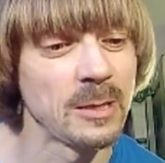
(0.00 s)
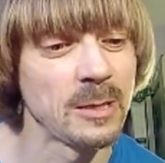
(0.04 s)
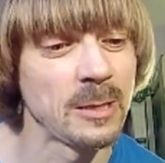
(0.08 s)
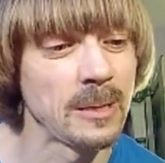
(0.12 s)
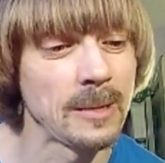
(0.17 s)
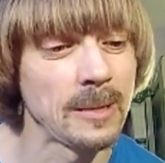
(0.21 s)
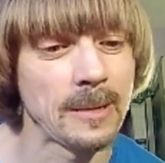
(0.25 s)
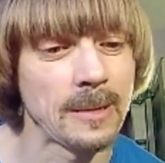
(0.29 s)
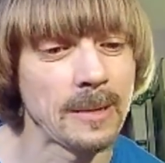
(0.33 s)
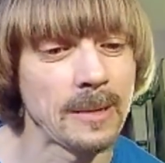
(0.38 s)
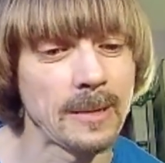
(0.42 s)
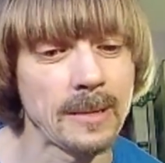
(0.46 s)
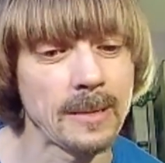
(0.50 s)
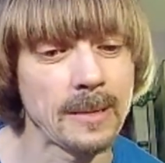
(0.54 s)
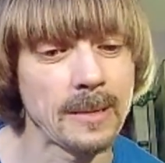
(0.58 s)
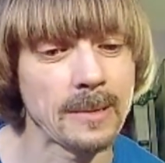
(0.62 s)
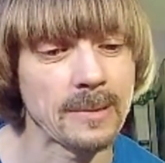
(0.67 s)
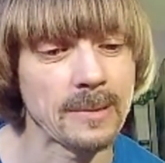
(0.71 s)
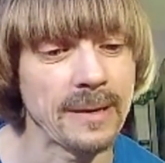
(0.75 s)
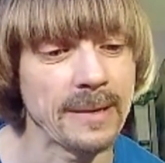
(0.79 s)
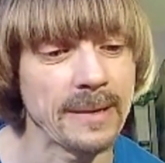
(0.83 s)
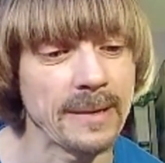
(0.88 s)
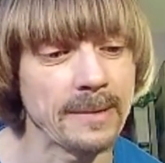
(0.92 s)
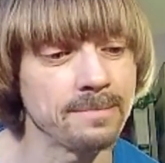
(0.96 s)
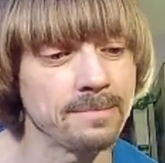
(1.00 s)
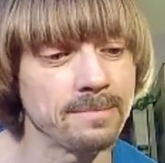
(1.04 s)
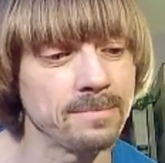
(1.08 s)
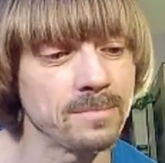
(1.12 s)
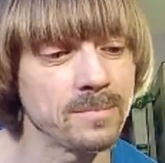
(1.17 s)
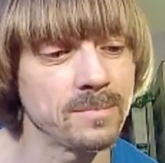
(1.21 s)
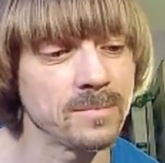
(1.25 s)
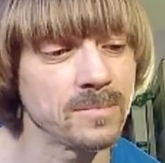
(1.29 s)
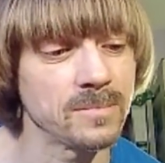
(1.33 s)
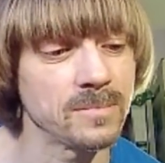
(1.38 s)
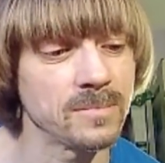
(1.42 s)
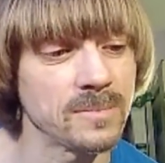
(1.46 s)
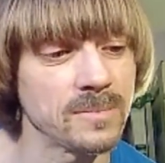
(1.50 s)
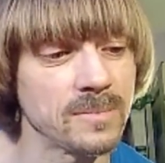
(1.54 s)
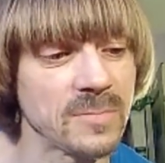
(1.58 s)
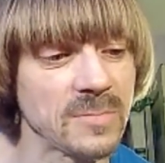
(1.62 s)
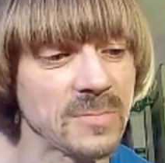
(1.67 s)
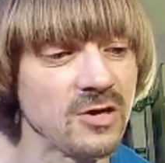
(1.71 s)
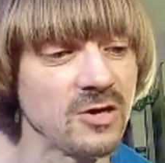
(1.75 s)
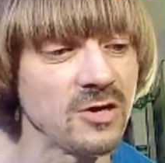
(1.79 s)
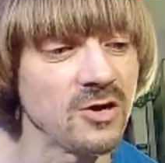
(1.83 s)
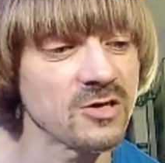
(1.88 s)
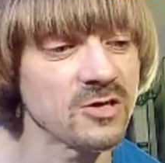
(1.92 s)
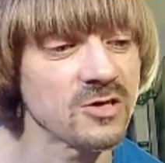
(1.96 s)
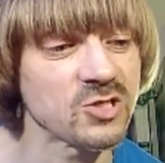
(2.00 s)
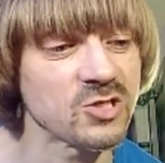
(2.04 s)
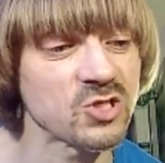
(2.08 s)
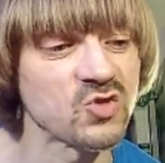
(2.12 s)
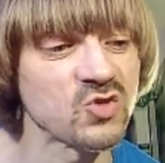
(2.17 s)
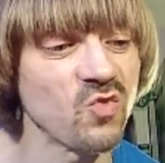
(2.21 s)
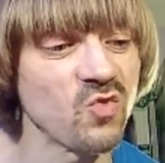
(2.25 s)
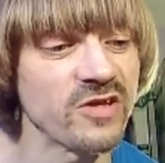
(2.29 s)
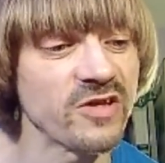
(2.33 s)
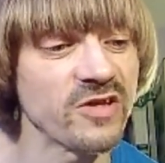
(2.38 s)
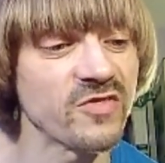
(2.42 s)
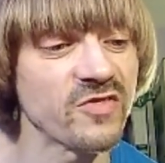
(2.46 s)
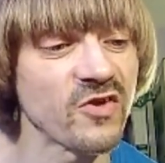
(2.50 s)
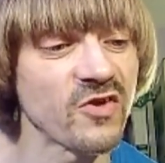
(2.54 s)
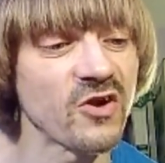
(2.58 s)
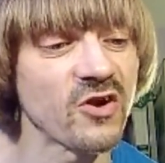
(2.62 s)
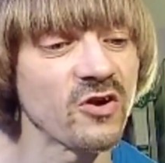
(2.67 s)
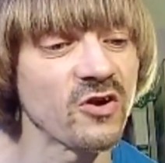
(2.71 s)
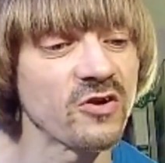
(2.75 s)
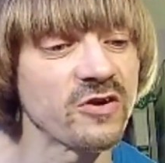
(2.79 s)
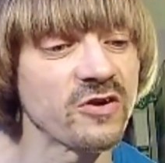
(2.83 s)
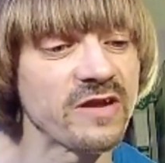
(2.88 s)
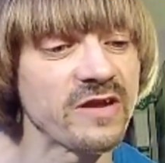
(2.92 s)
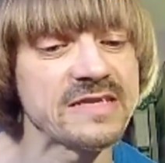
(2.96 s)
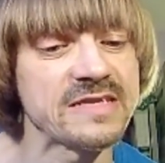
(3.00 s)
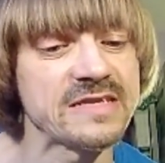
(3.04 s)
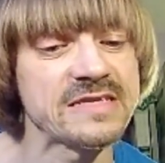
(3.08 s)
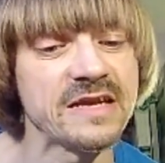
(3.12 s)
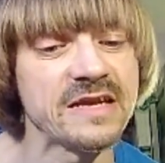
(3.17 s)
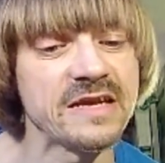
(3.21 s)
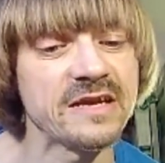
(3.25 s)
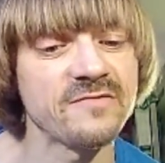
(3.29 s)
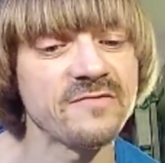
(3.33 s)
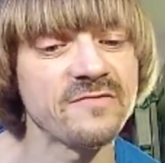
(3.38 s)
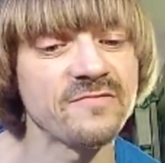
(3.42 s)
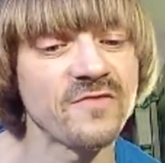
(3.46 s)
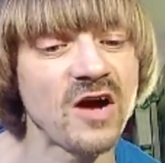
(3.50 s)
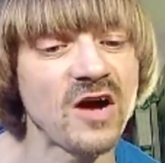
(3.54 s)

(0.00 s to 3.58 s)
All right. Let's see. August 23rd, 1985.